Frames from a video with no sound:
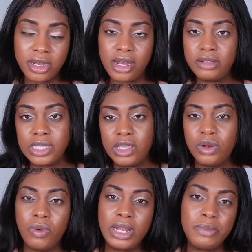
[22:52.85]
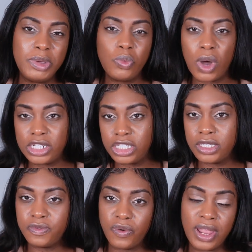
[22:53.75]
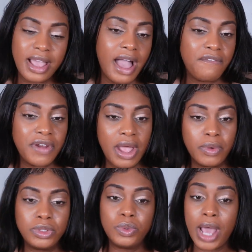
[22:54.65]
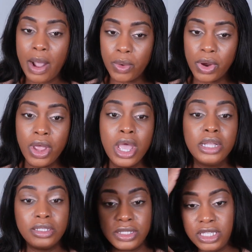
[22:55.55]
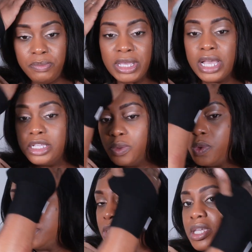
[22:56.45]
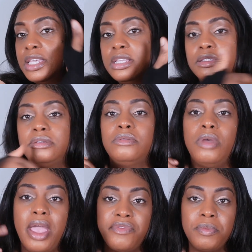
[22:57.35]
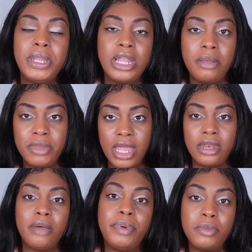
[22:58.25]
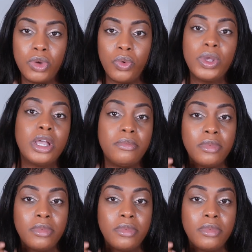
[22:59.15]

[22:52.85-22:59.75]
Then I was like, you know what, let me watch this for like a half an hour to an hour to see, because the worst thing is to every minute I'm getting up and I'm going